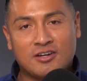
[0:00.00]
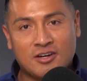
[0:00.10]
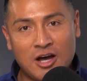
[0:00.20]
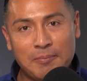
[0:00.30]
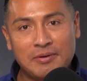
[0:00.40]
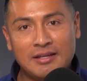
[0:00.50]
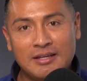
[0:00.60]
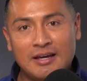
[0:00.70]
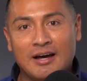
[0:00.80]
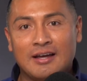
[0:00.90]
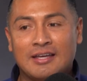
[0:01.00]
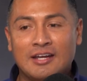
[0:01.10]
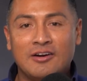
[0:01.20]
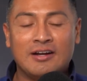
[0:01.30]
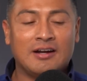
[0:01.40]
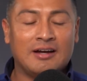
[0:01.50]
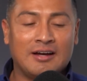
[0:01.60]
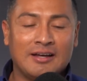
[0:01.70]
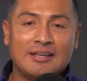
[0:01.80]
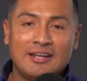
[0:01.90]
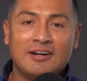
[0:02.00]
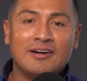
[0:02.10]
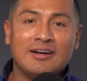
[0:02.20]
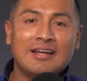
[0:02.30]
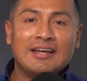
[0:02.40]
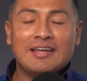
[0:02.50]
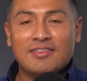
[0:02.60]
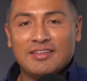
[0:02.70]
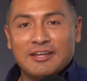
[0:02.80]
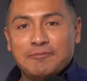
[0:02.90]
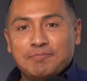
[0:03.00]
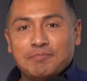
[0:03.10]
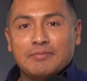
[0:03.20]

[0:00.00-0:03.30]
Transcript: company uh, here uh, uh, here in the